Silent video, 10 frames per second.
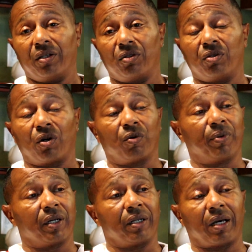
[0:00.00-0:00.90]
You know,
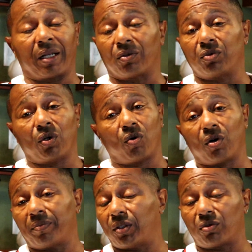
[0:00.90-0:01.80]
but I don't
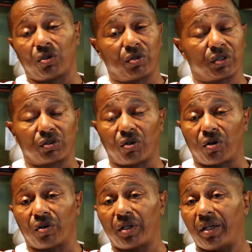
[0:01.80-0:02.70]
know him, don't know his
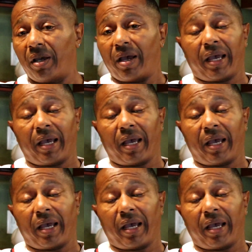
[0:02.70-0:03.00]
story.